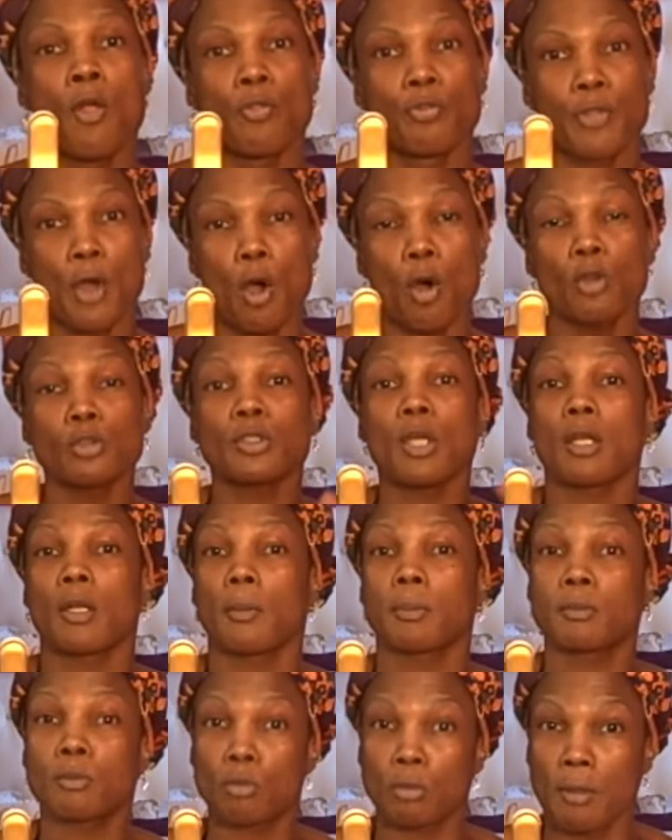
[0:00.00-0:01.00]
Those are
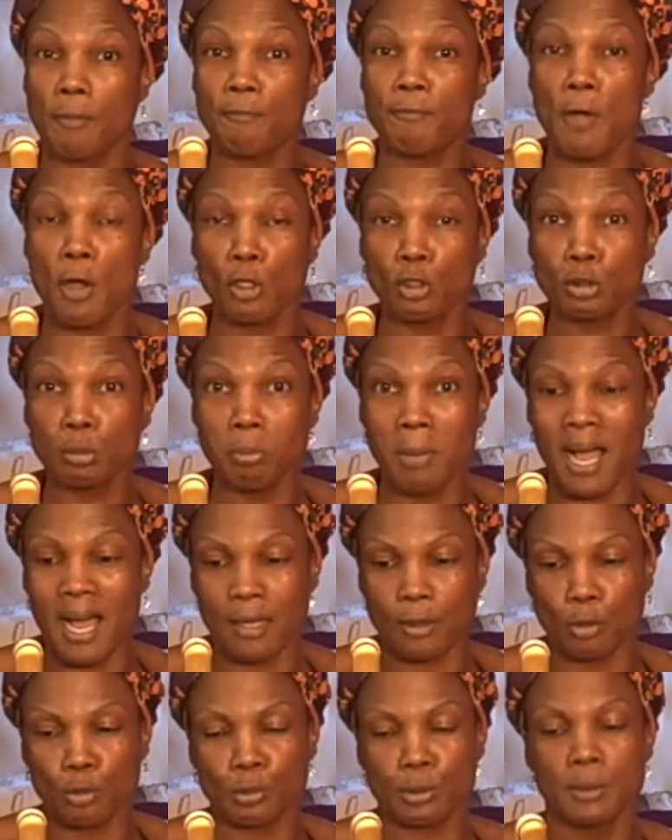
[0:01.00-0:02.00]
the, the first
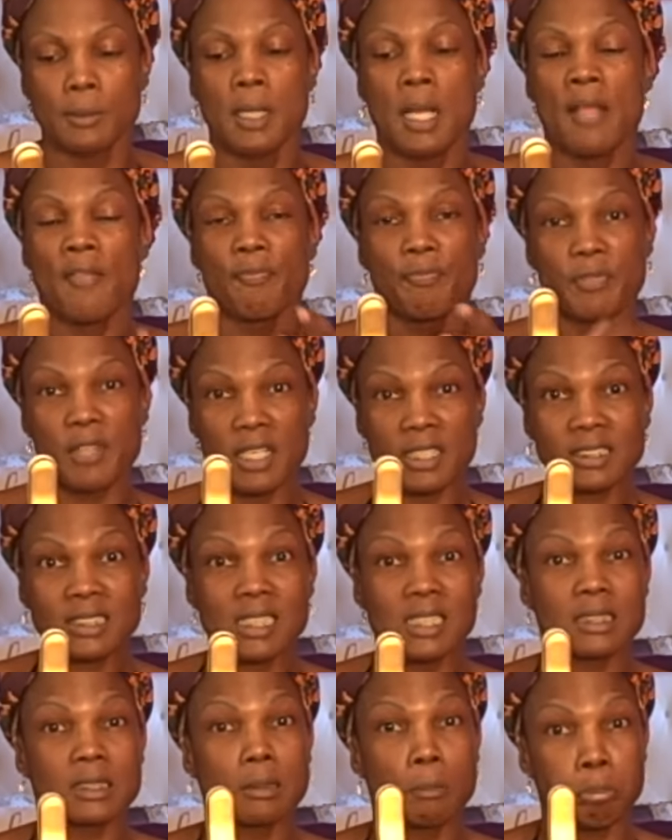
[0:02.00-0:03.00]
models. This
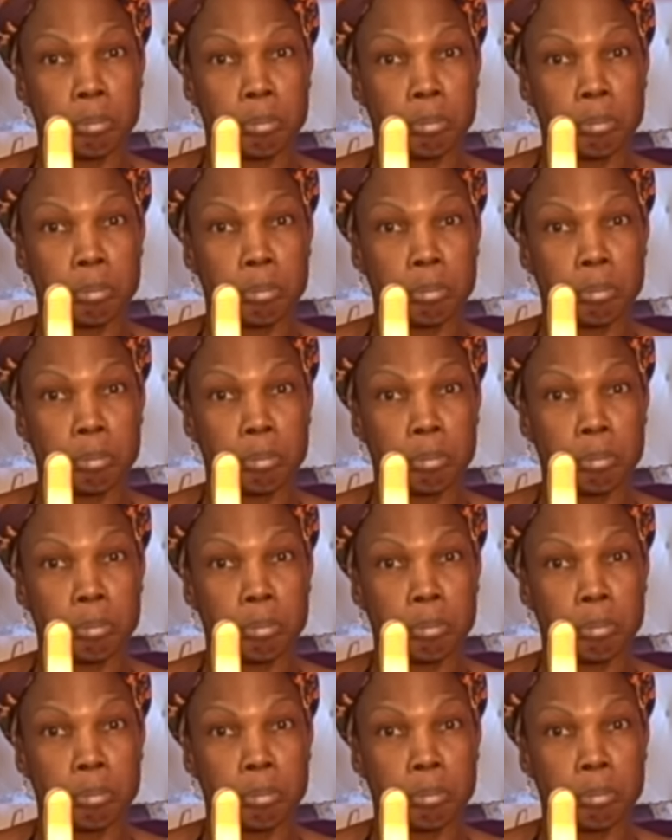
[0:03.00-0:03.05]
is the